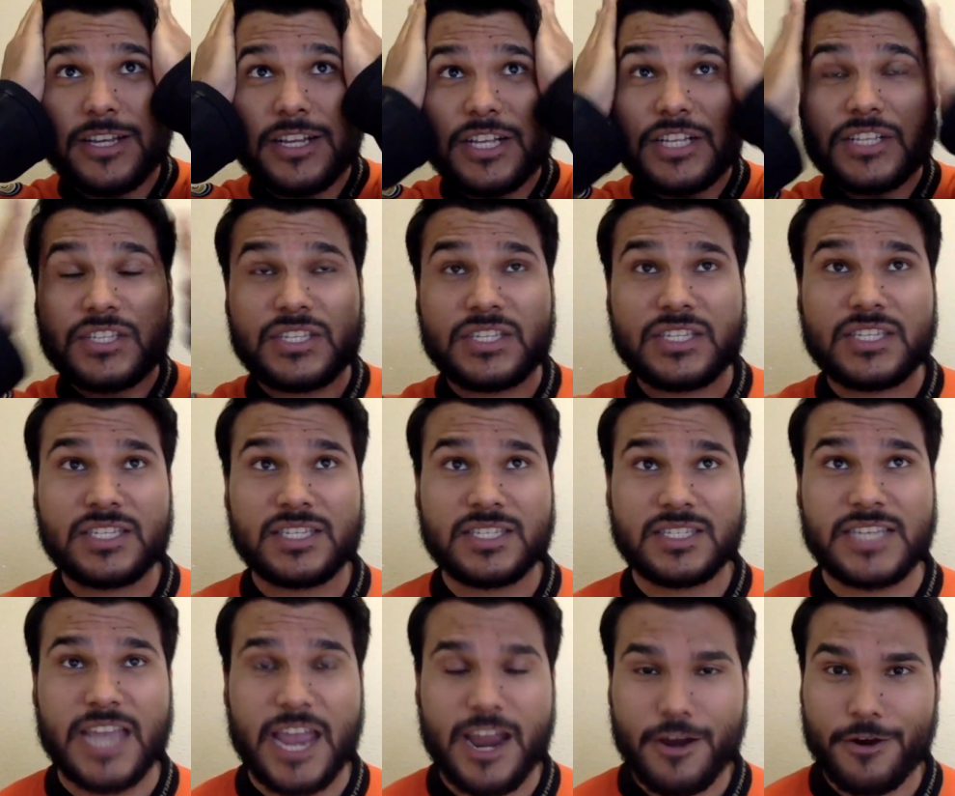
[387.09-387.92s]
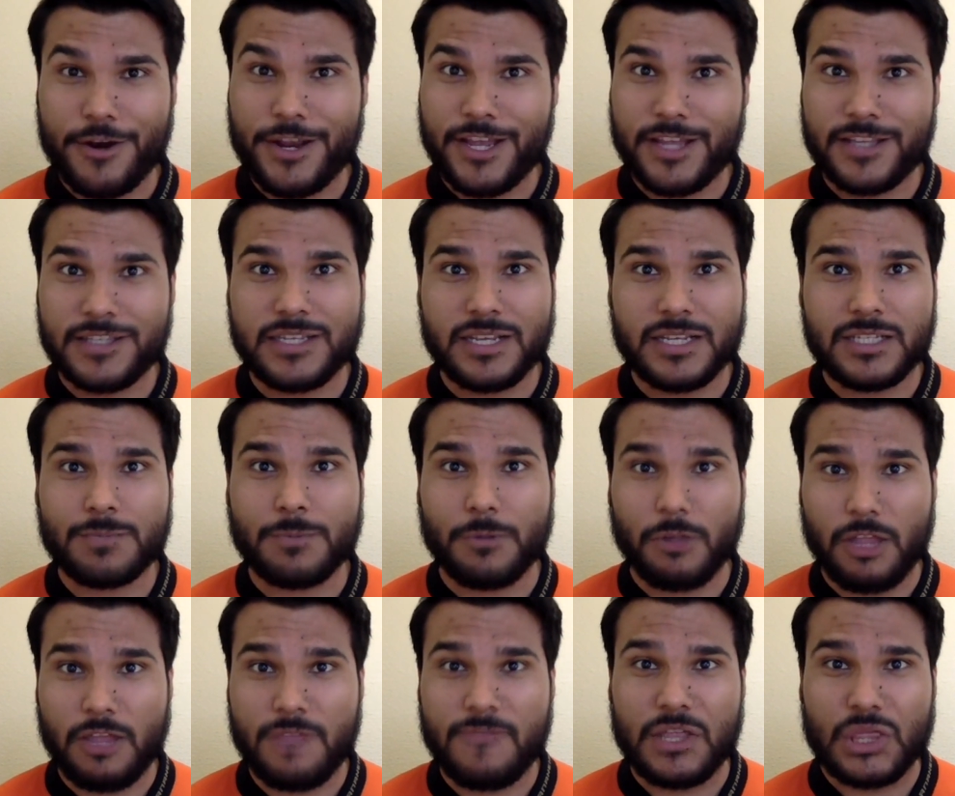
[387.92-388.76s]
staring in
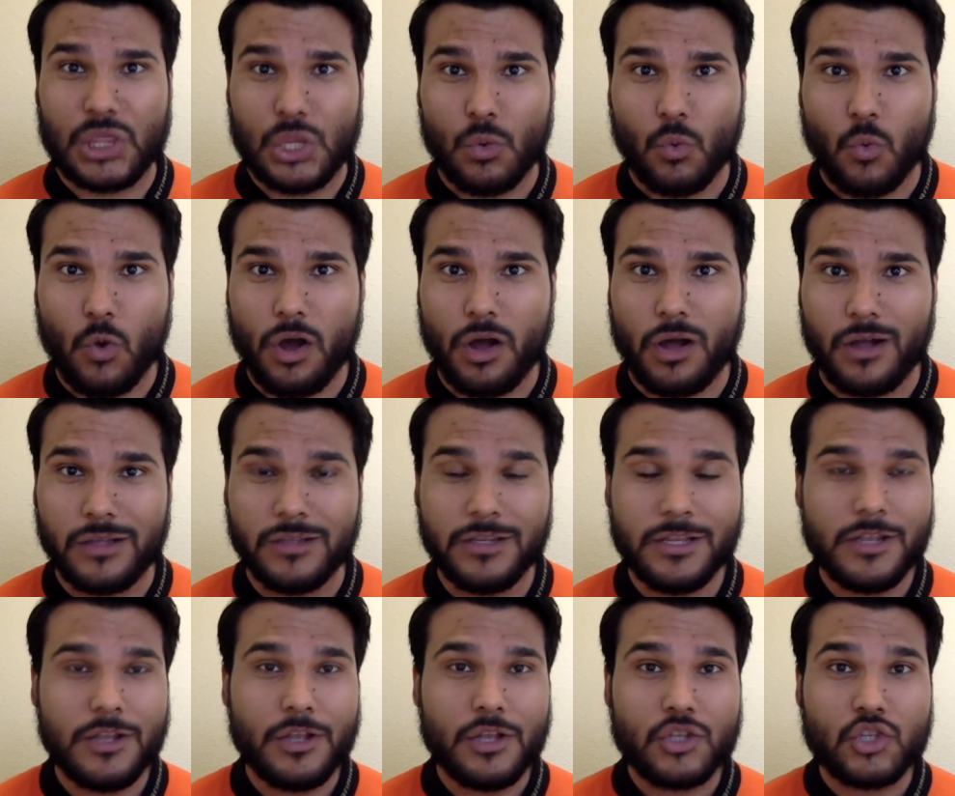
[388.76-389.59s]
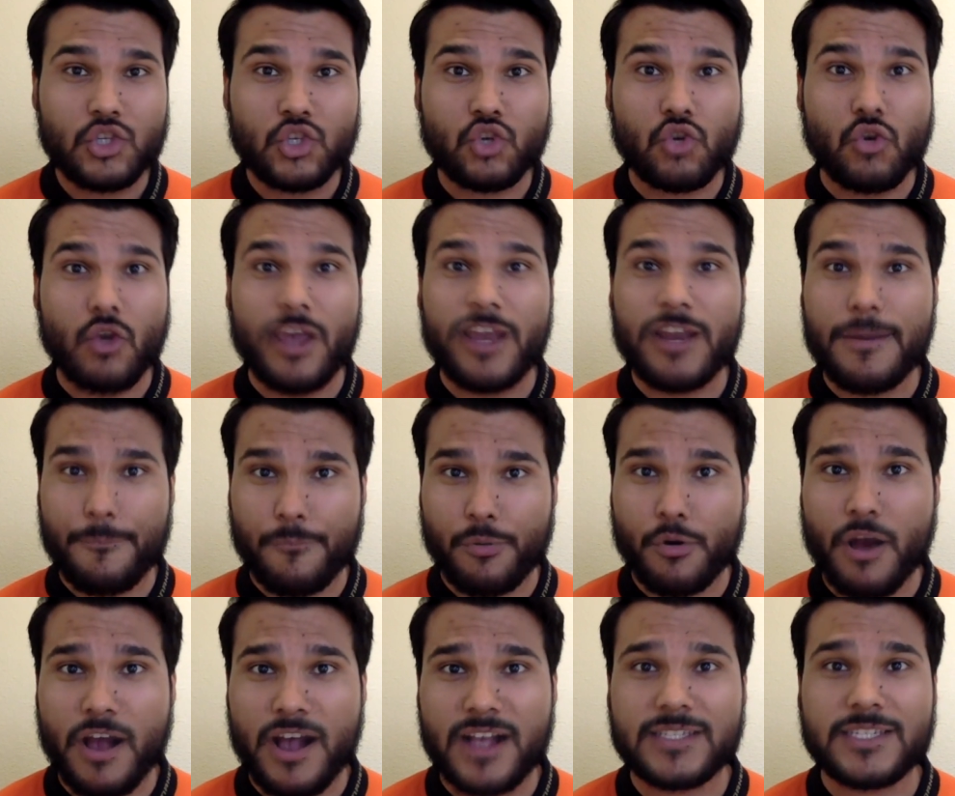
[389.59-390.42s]
disbelief at the wall, trying to
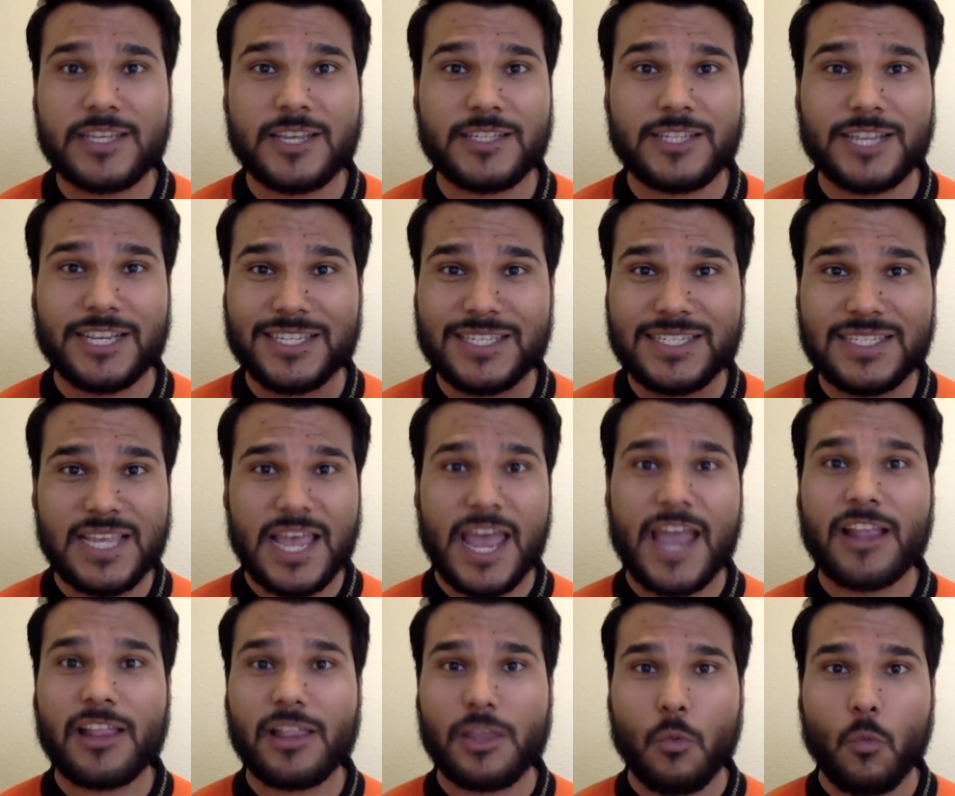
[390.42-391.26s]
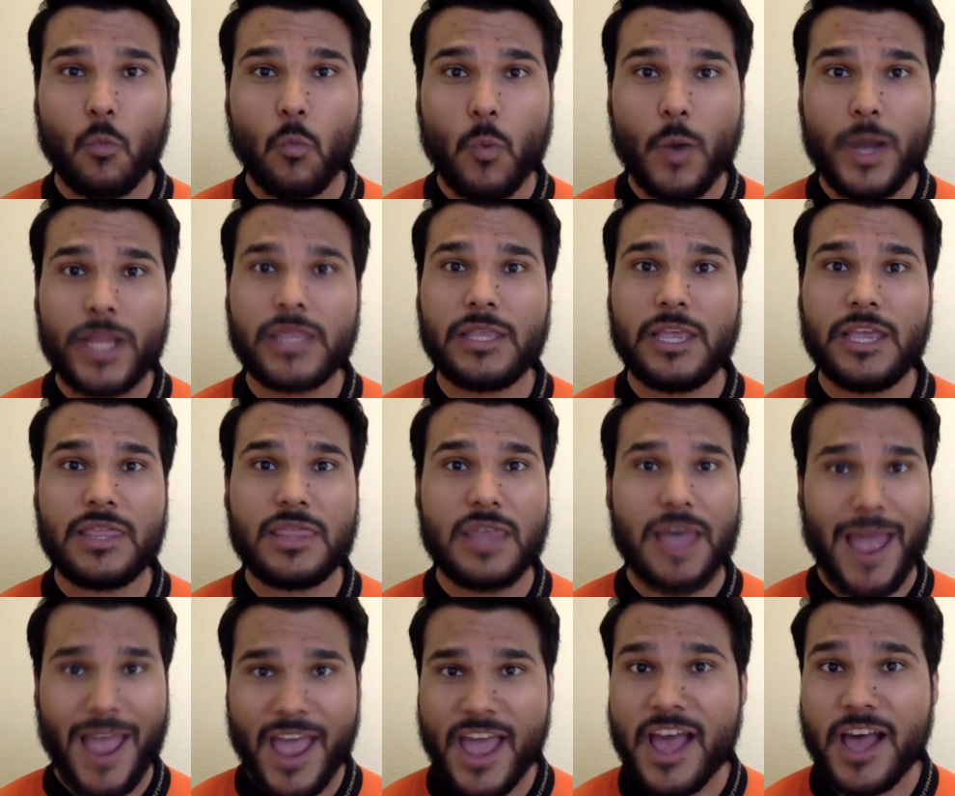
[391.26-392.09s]
process exactly what in
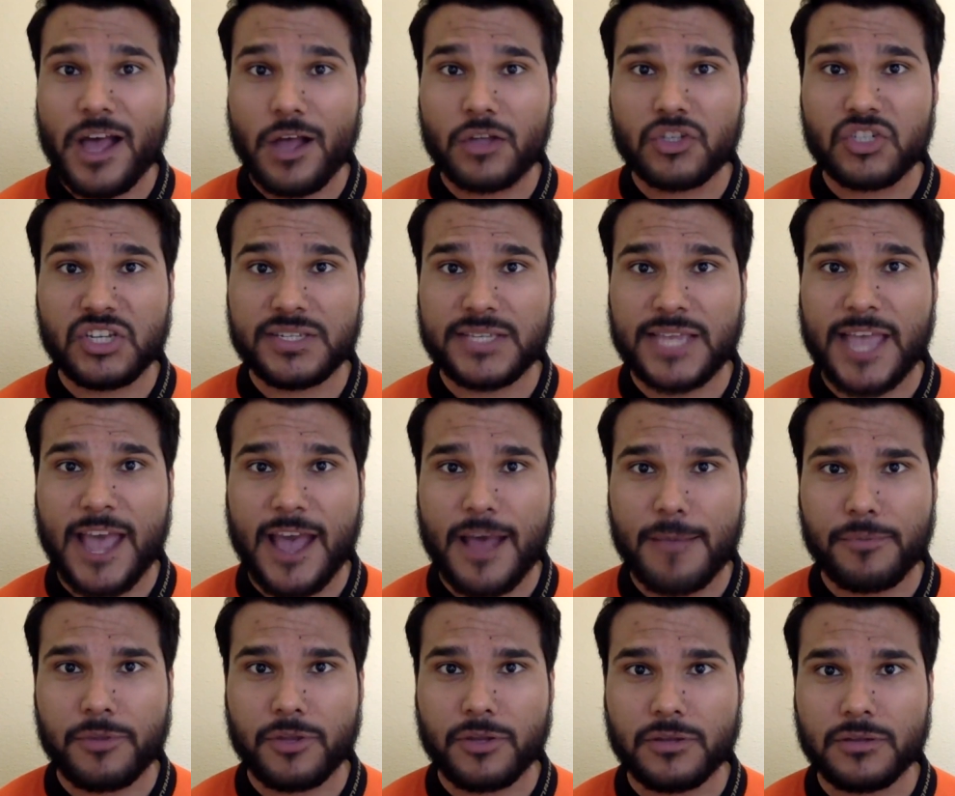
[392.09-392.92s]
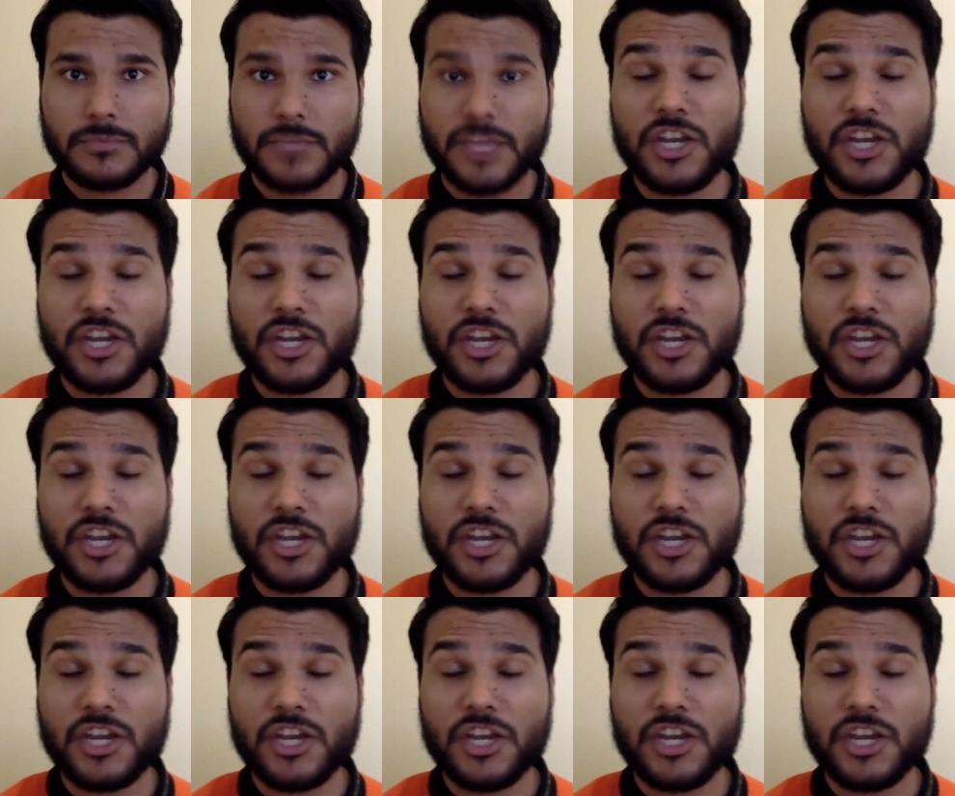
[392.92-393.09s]
the hell just happened.